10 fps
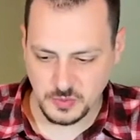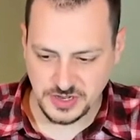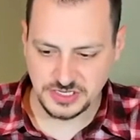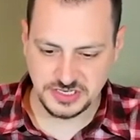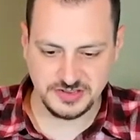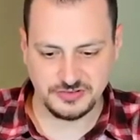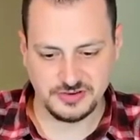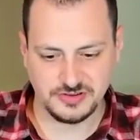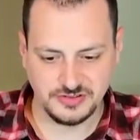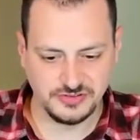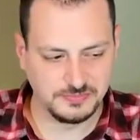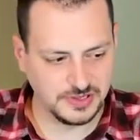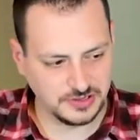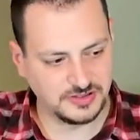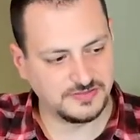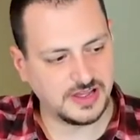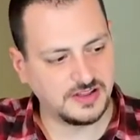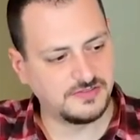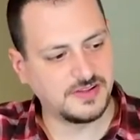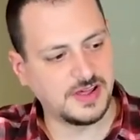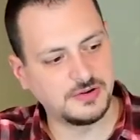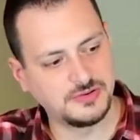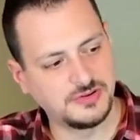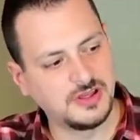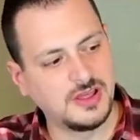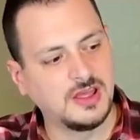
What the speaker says: Winchester on this build if I had found